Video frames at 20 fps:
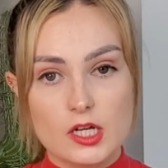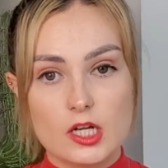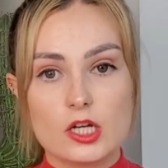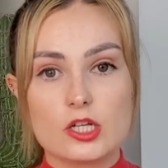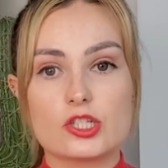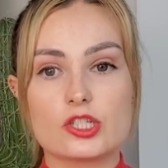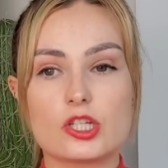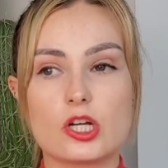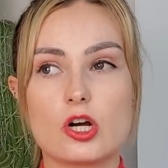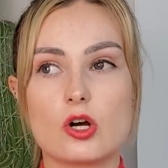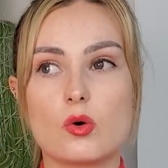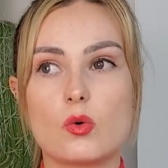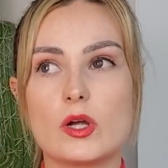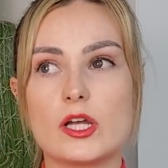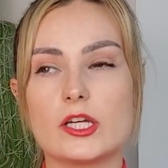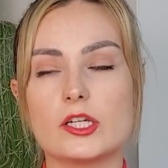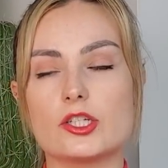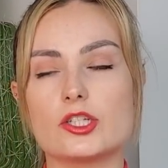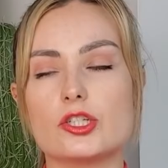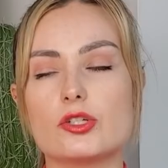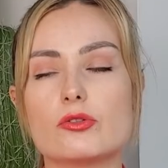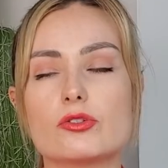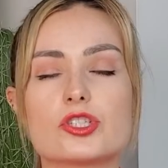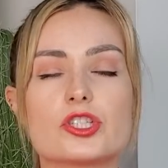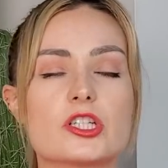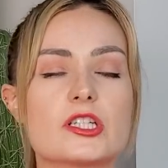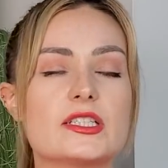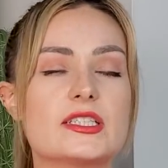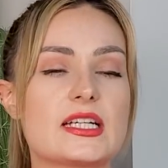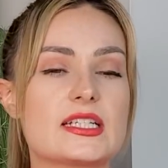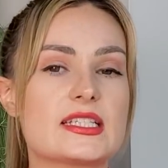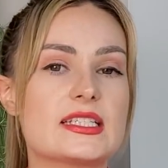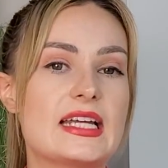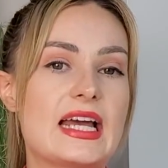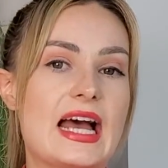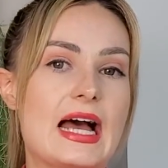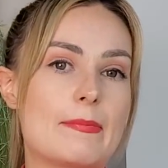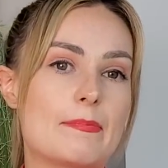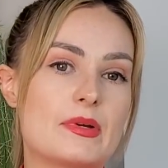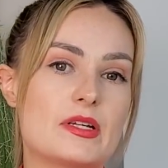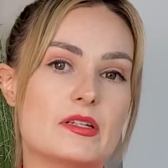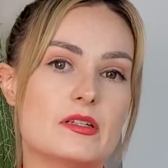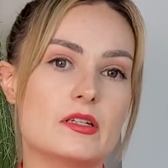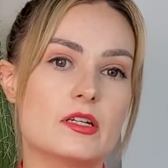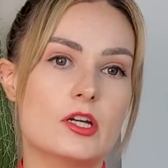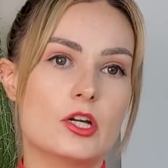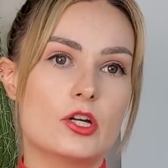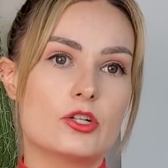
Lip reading: So it usually doesn't happen